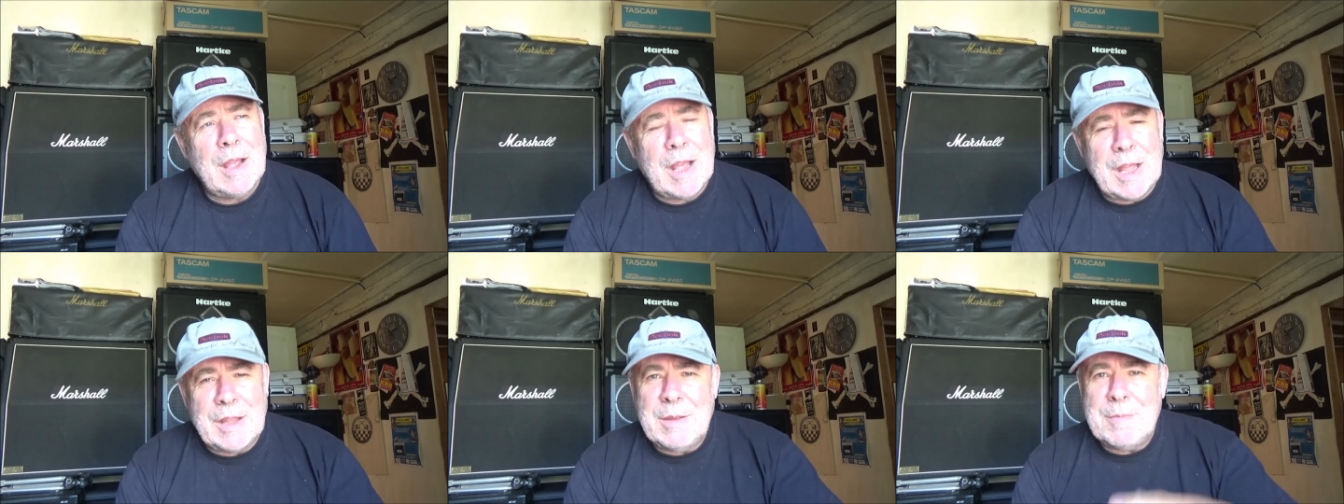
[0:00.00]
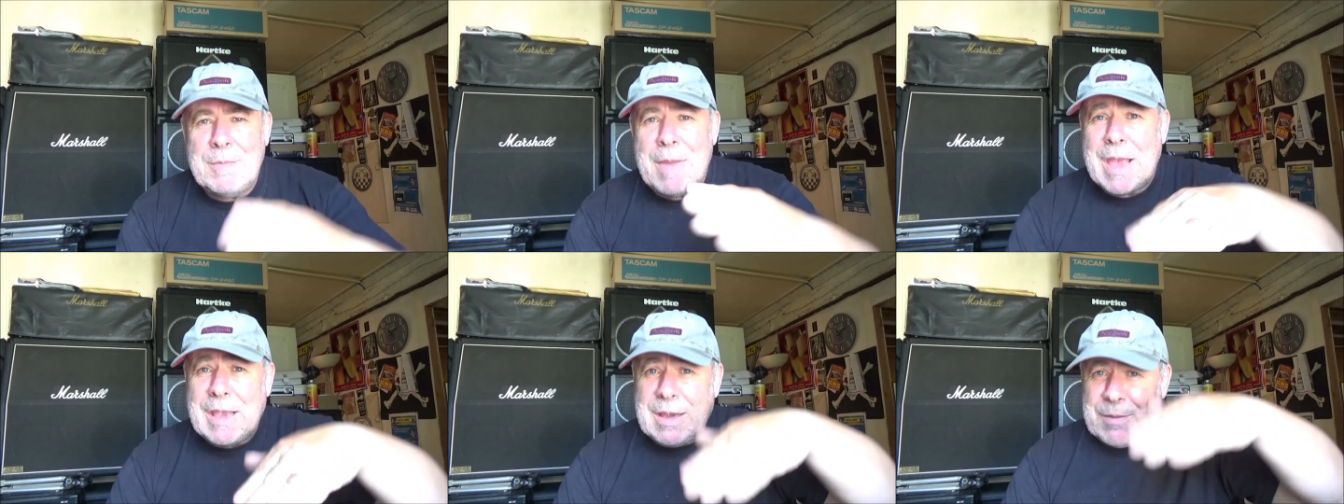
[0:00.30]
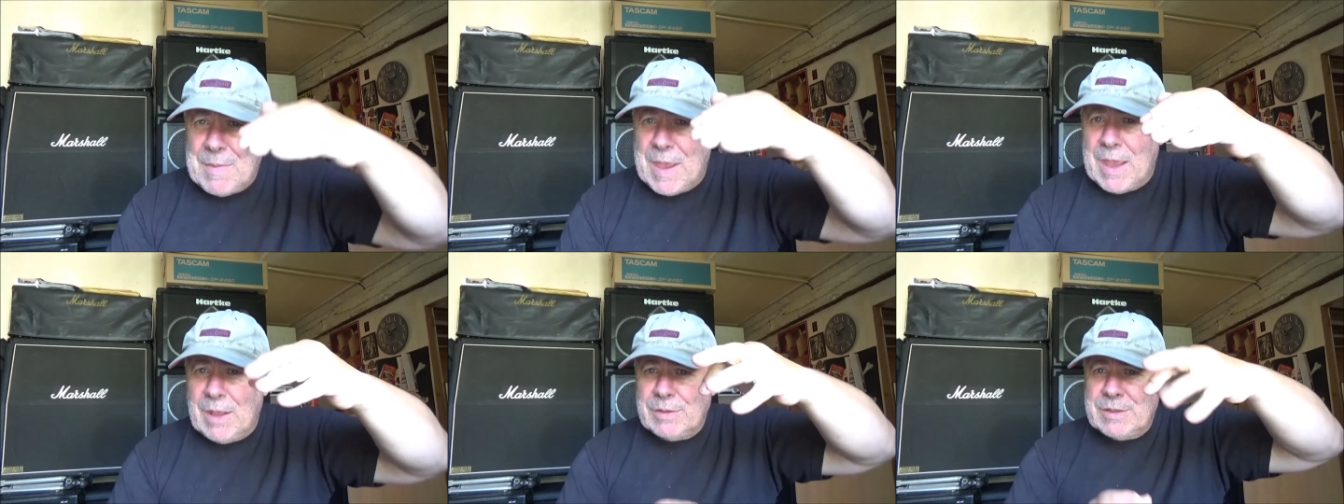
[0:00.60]
and the
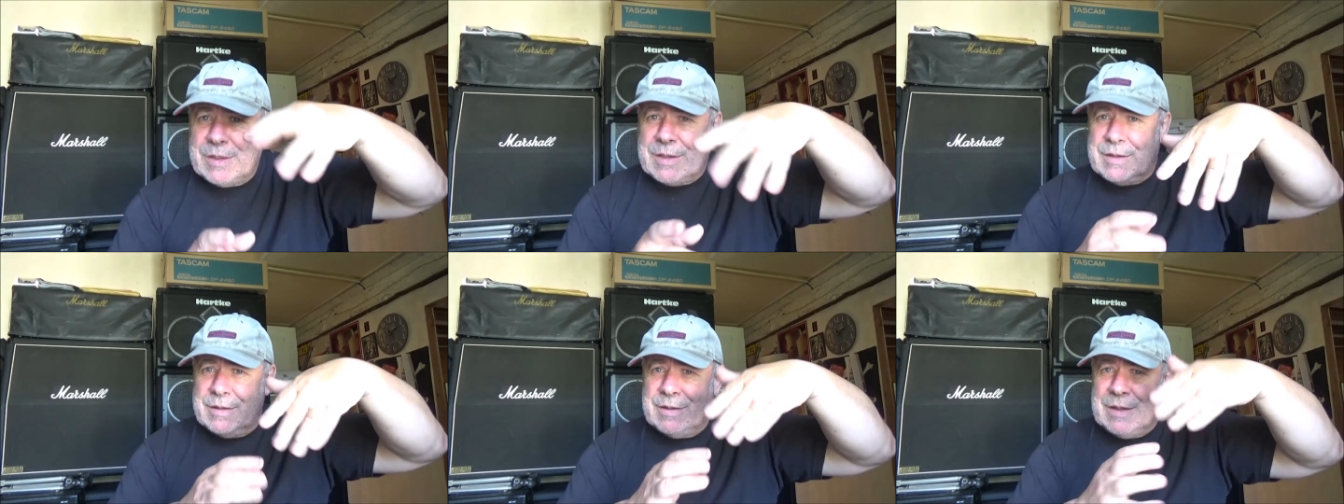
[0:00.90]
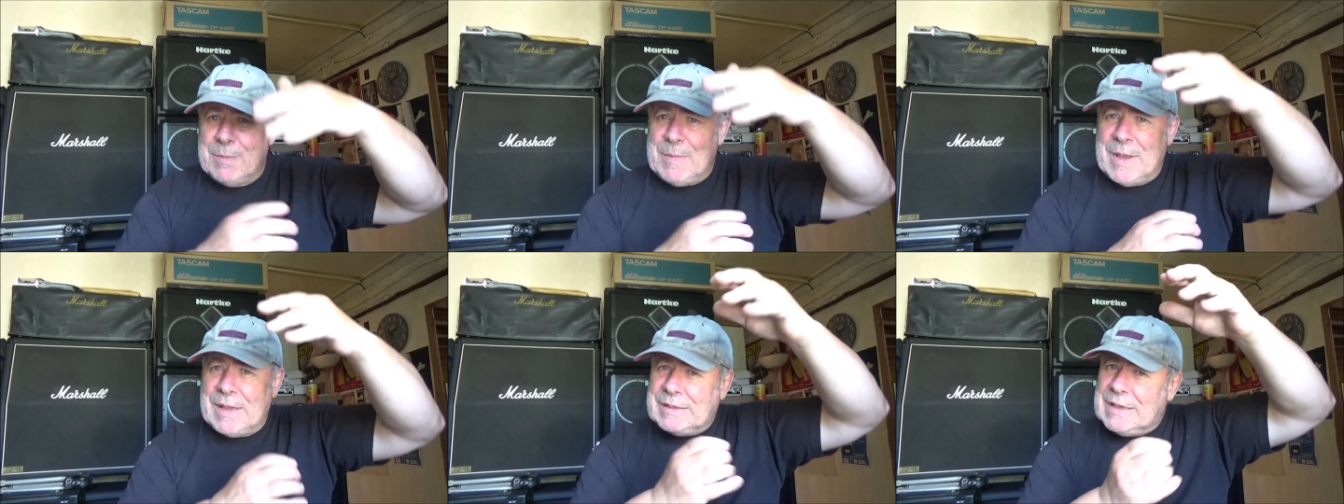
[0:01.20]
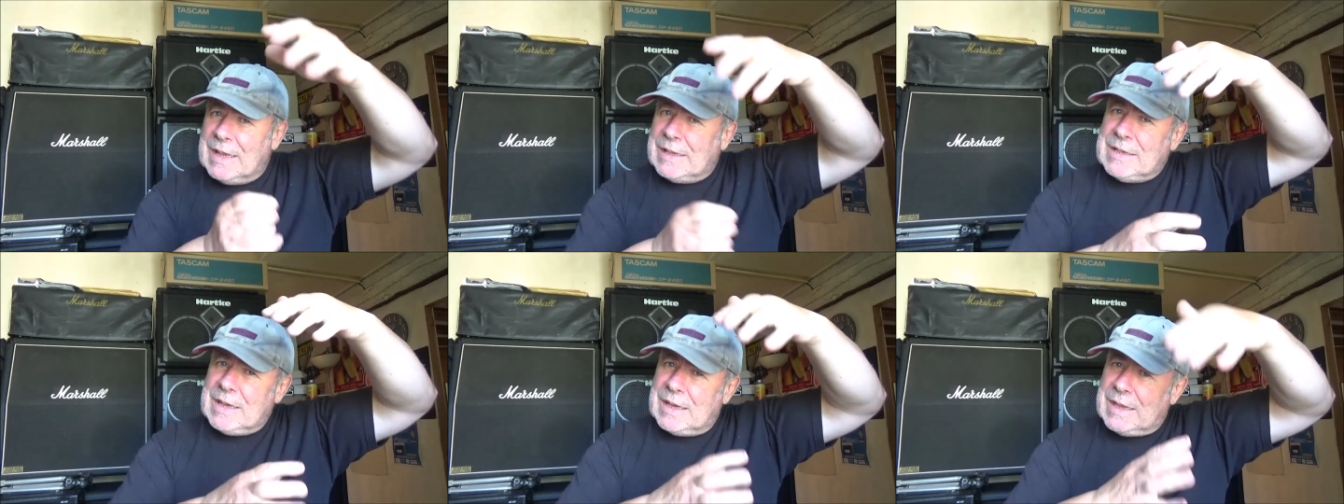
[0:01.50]
mag mount, the
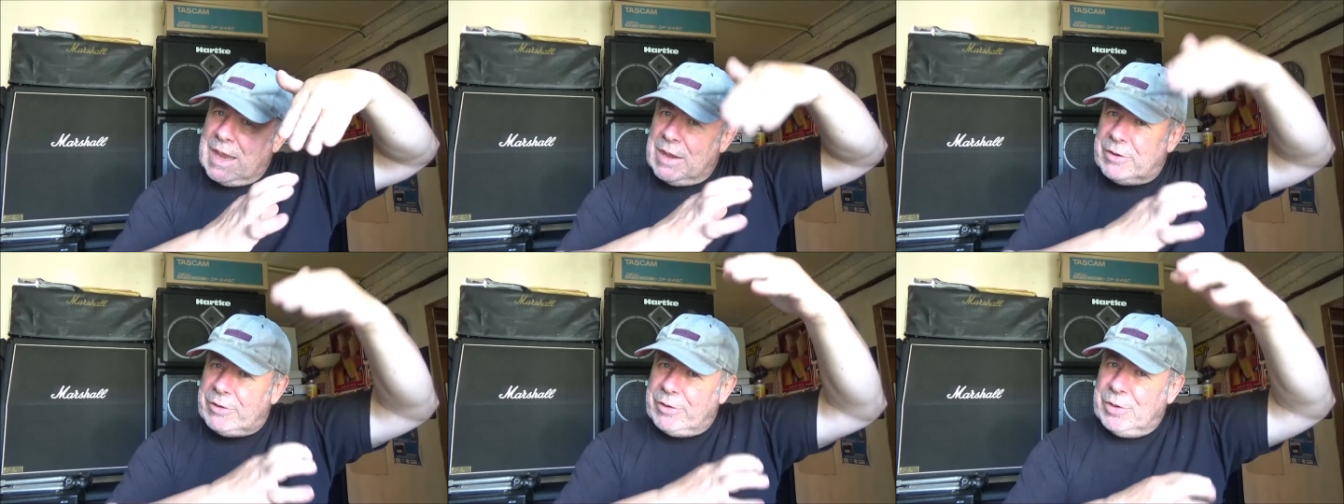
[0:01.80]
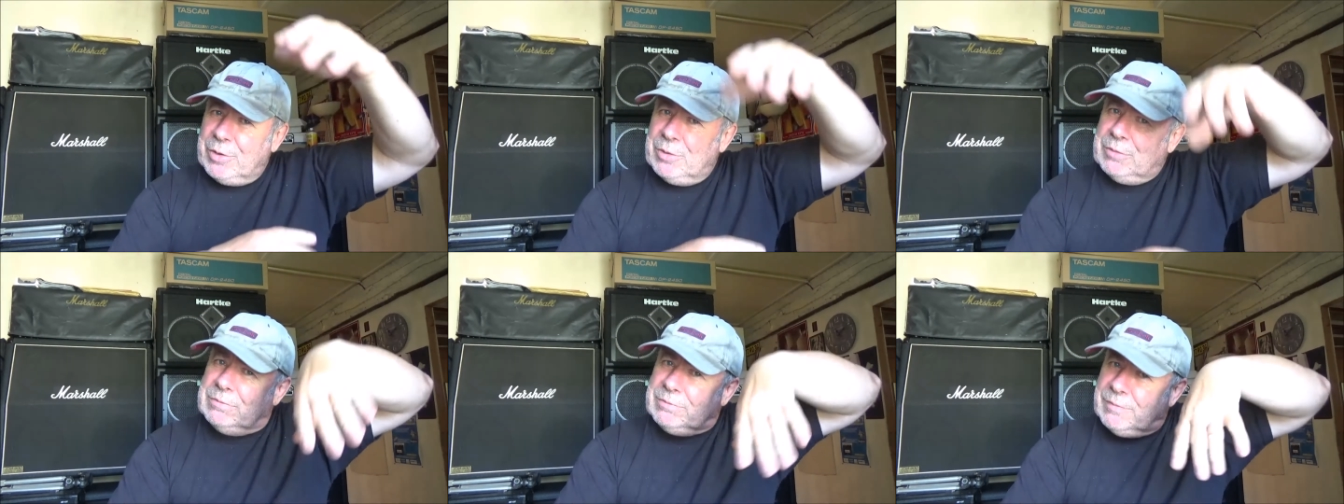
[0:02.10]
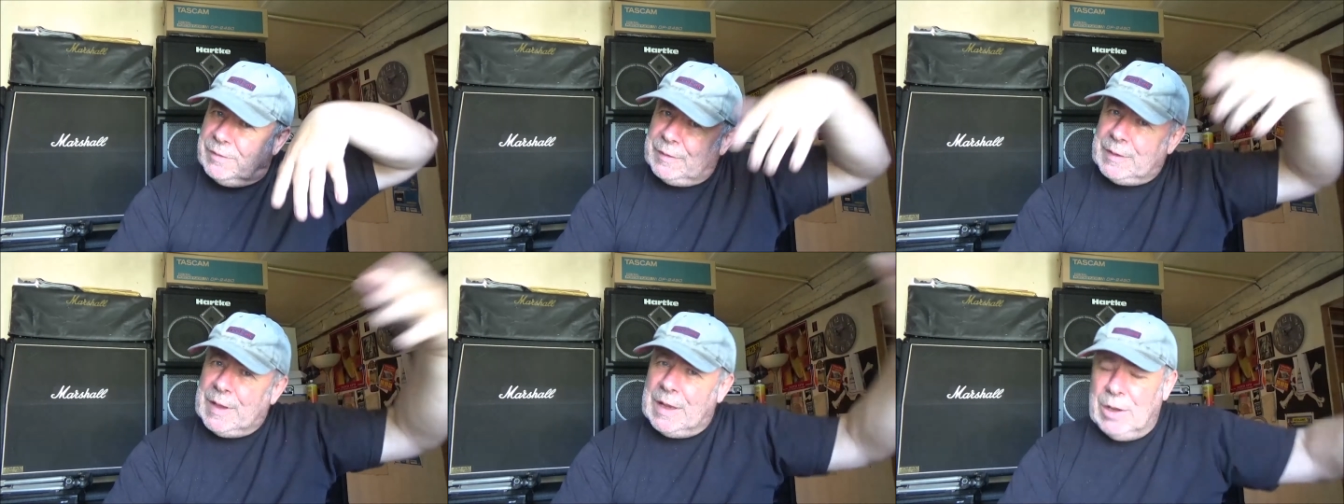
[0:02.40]
magnetic aerial,
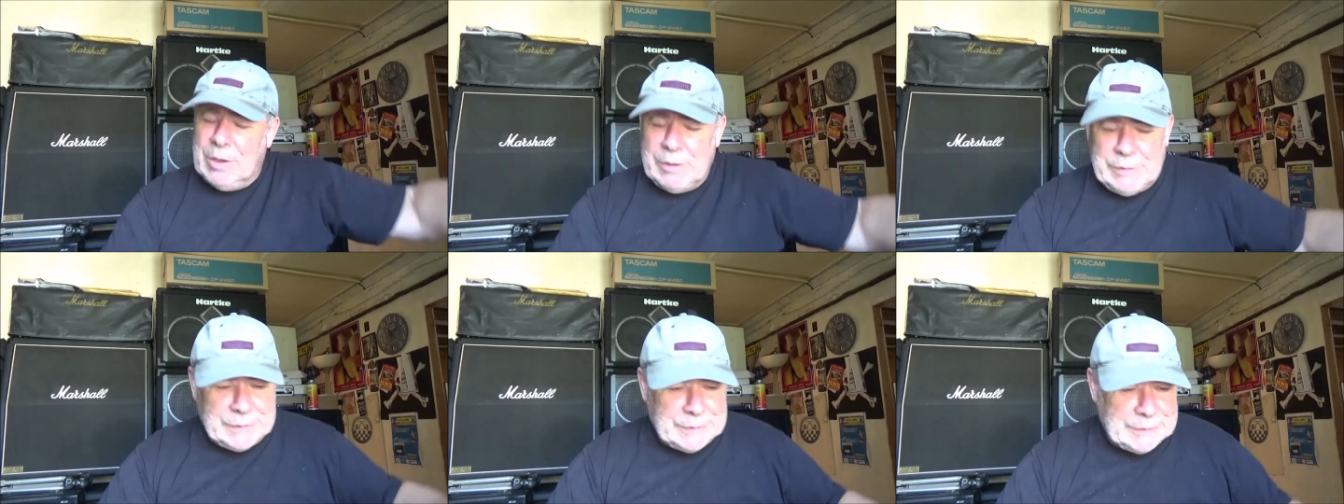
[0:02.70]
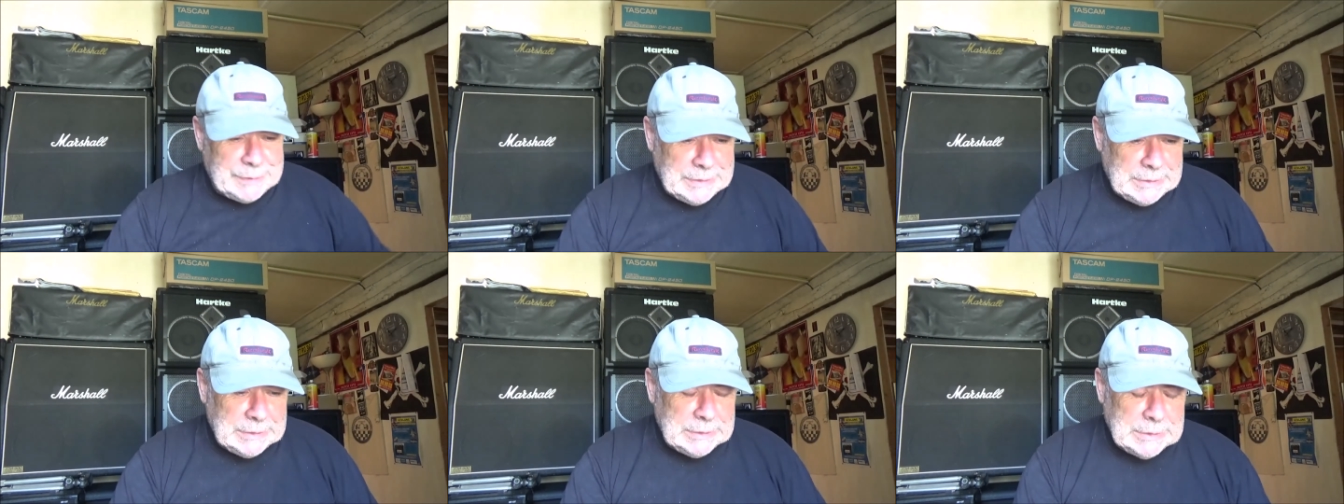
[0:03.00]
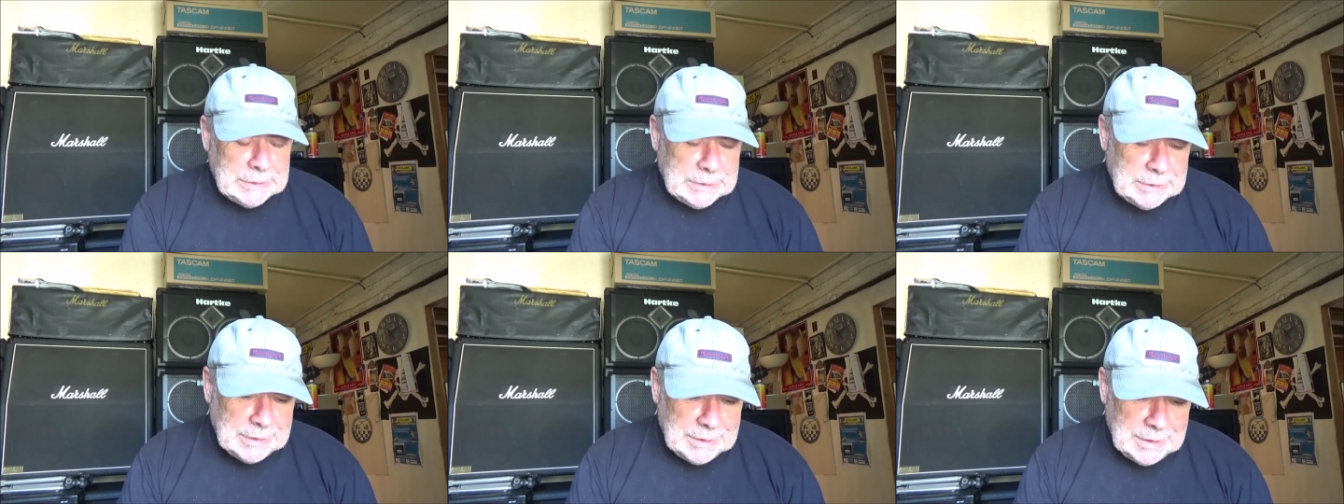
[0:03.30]
fell off,
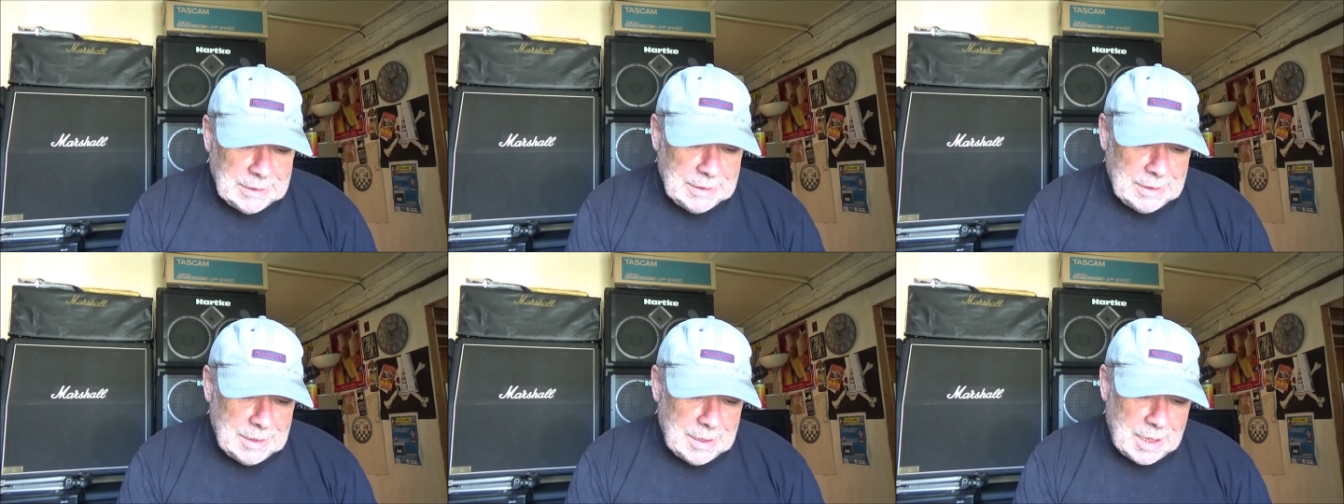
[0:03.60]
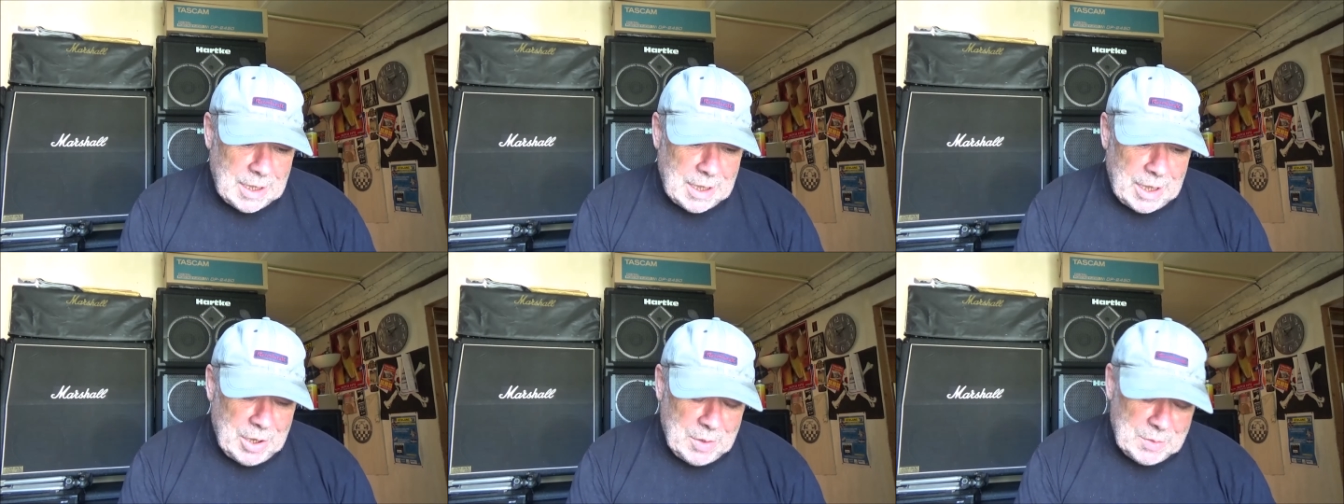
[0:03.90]
and